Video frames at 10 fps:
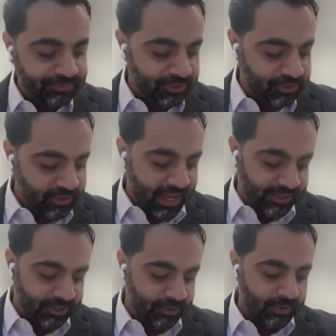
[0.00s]

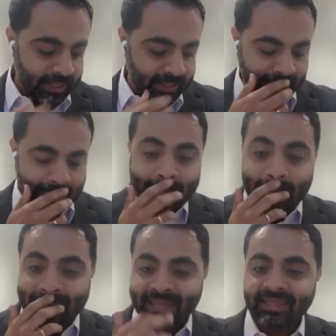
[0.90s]
So I think
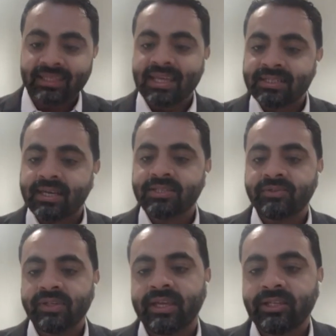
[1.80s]
that, and I think that does
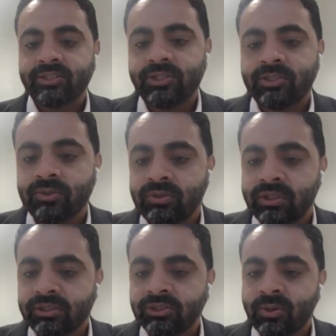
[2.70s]
relate to
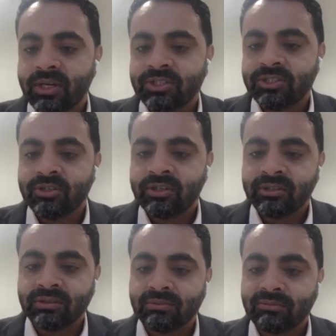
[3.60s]
Neil's question
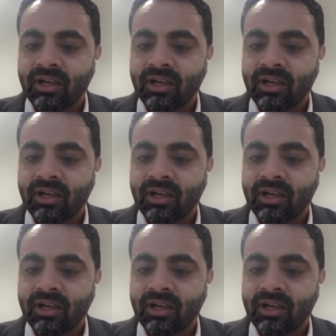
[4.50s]
on